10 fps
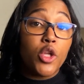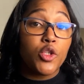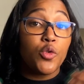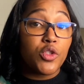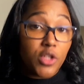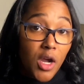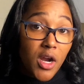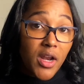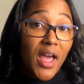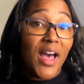to
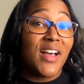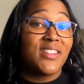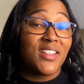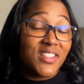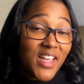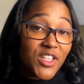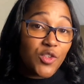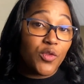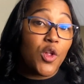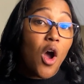start a
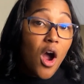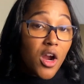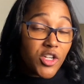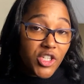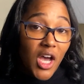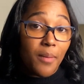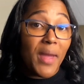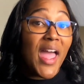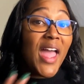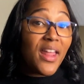successful art shop
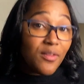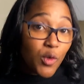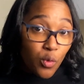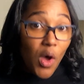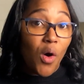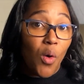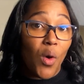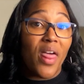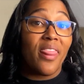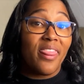and
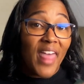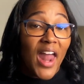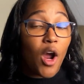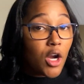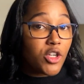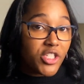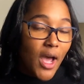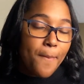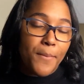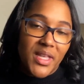grow that art
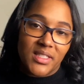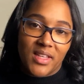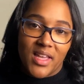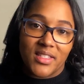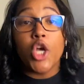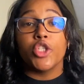shop business.